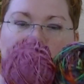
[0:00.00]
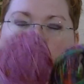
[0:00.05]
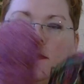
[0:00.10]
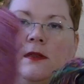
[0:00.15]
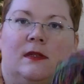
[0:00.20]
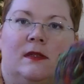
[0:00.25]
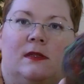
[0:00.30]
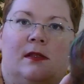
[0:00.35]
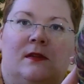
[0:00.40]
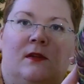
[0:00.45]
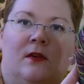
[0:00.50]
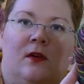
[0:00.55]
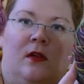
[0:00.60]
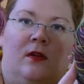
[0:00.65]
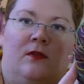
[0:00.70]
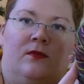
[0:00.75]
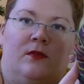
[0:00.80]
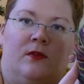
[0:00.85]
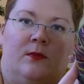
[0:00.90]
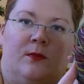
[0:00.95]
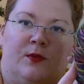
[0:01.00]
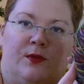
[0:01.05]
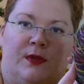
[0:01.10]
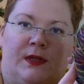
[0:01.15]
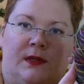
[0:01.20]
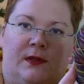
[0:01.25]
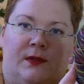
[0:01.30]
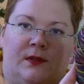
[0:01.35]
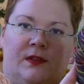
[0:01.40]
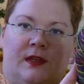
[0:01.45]
This is Colourful
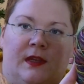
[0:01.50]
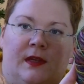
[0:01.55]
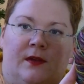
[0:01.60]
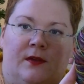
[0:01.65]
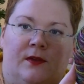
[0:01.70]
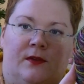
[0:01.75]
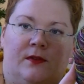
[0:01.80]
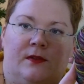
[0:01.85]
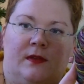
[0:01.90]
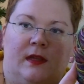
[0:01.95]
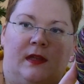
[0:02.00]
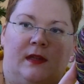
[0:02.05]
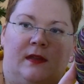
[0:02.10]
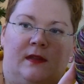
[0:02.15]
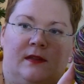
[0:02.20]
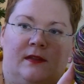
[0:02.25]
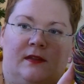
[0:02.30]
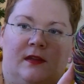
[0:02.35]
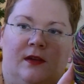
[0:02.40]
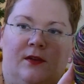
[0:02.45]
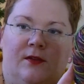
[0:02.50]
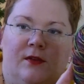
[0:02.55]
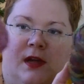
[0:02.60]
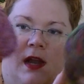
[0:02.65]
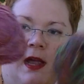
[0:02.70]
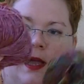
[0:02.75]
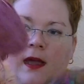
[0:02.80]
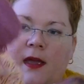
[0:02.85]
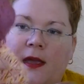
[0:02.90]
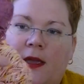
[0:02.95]
Merino Singles in
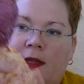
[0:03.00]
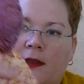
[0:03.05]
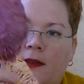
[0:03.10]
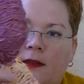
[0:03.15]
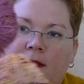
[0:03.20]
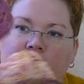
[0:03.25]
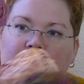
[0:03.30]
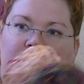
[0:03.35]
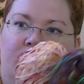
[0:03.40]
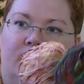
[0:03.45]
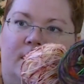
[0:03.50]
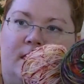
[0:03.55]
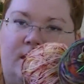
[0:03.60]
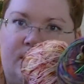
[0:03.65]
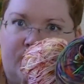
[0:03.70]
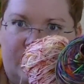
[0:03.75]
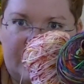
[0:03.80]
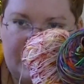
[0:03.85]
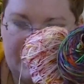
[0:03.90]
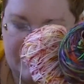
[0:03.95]
Sangria, and yes, this one